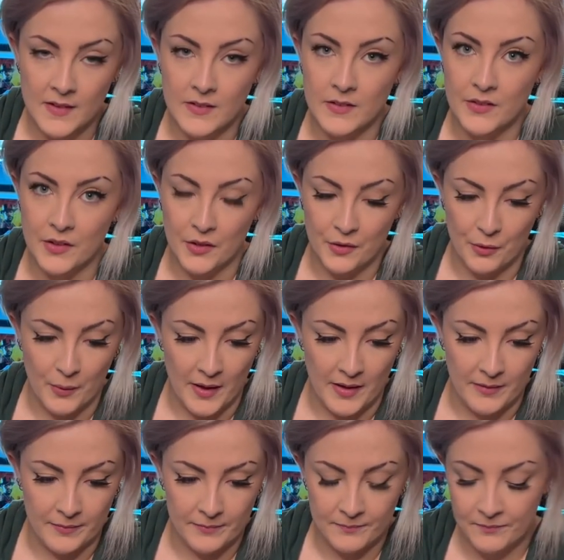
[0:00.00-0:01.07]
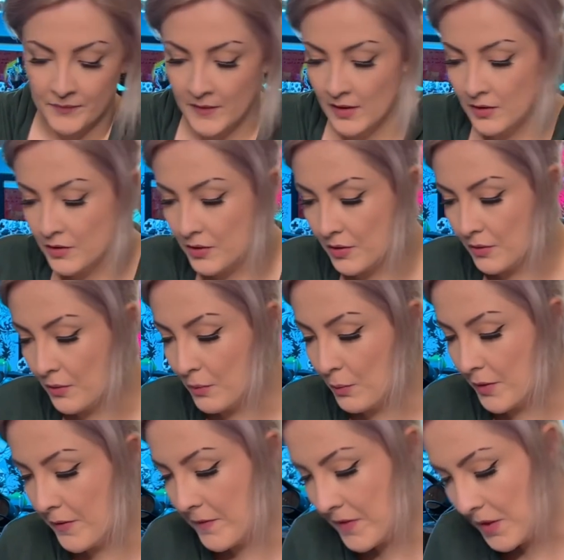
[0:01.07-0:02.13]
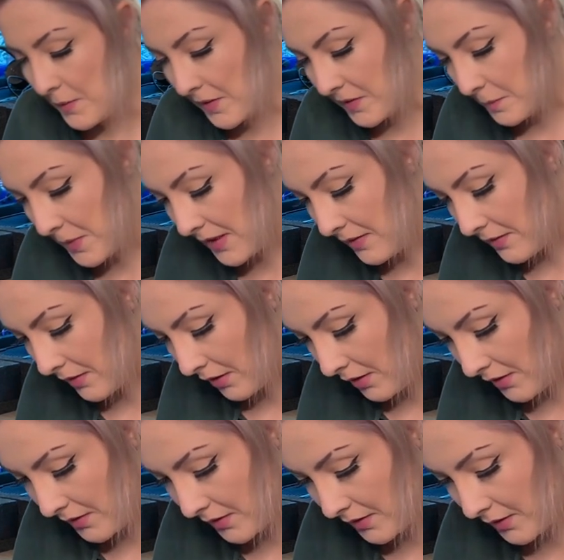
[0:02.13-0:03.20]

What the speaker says: go in to one of the USB slots.